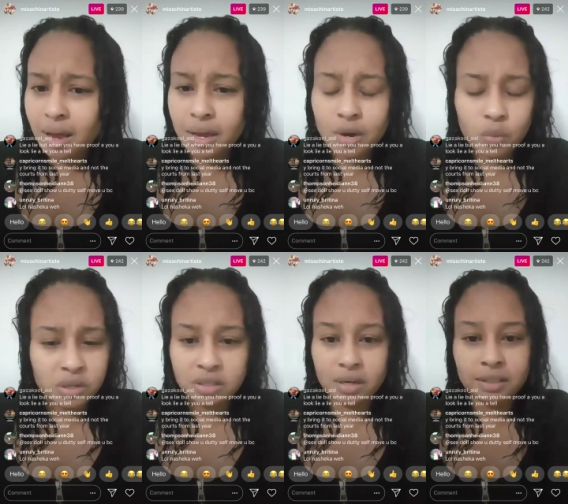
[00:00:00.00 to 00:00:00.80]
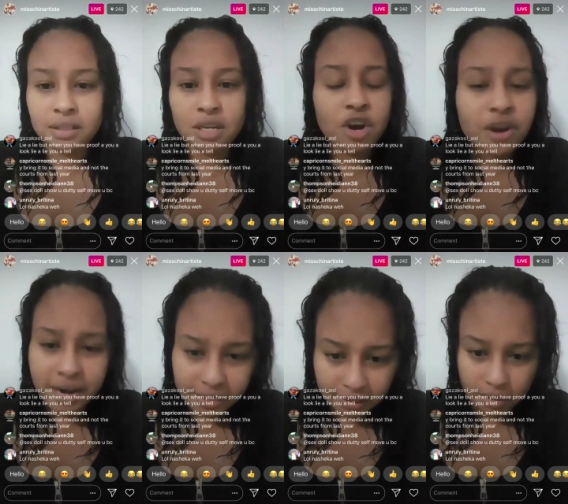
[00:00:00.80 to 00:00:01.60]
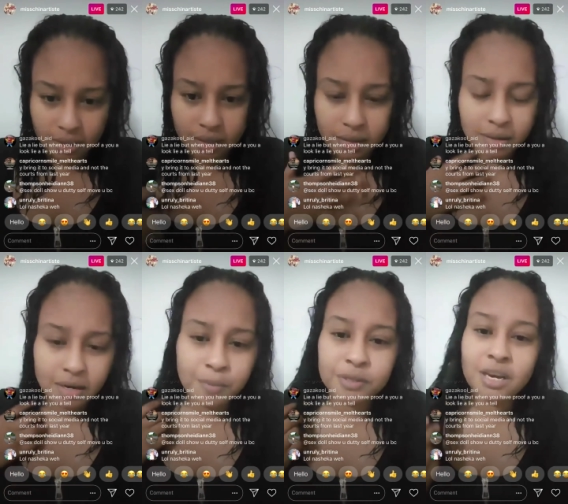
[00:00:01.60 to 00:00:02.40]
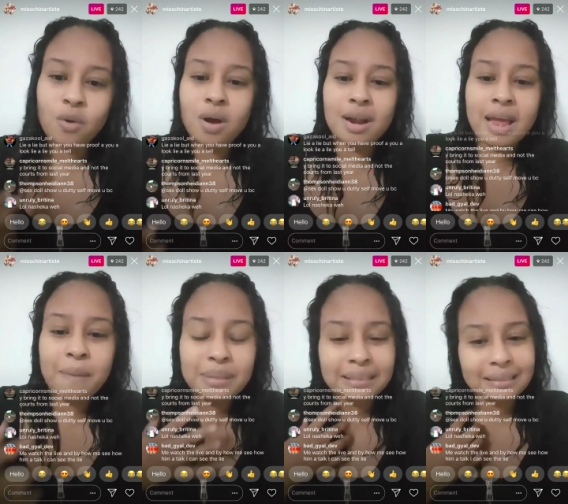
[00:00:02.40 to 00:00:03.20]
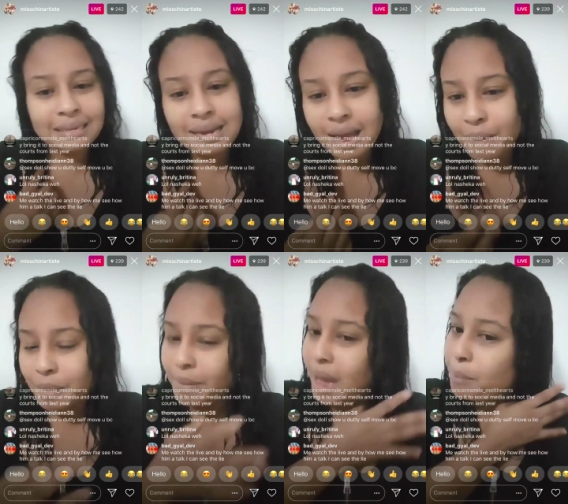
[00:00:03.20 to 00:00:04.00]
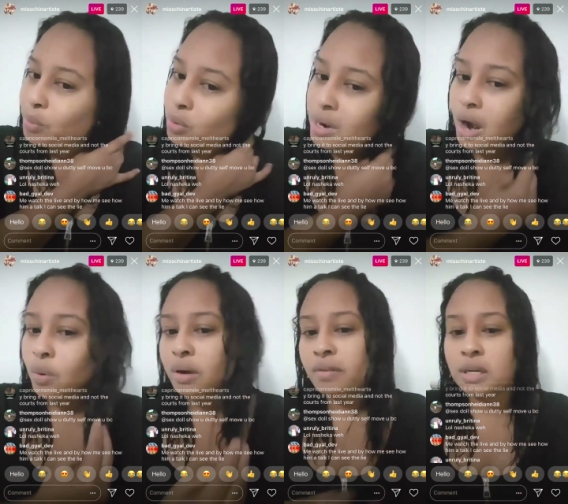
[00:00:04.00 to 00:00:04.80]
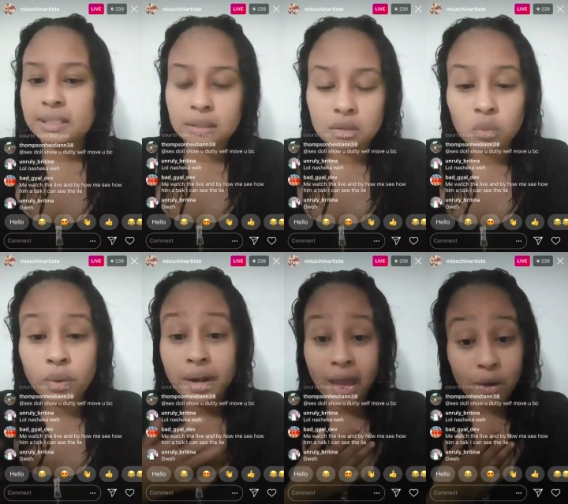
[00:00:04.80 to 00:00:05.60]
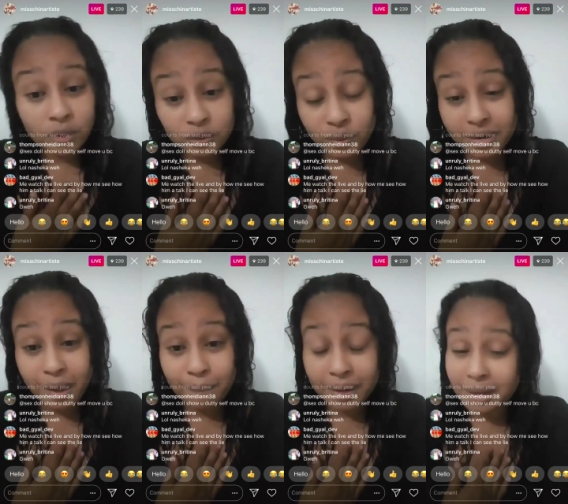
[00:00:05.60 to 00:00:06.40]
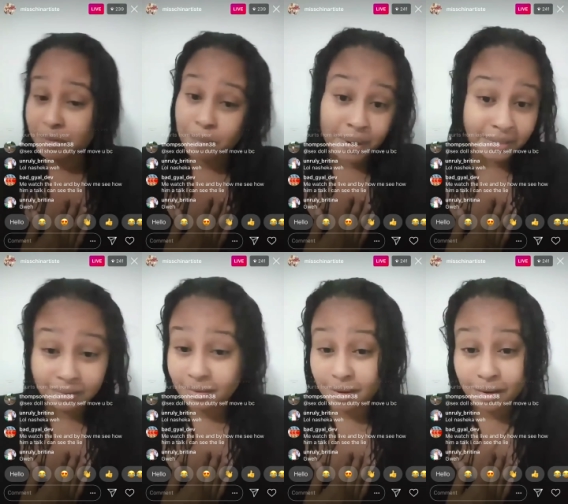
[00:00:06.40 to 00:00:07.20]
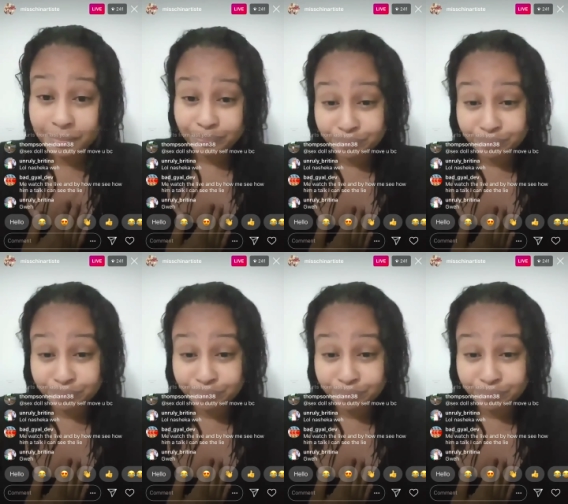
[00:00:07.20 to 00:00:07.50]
It was just crazy. Keep it go like me sick and my bipolar or whatever. Listen, when I was with that man, I'm the best thing.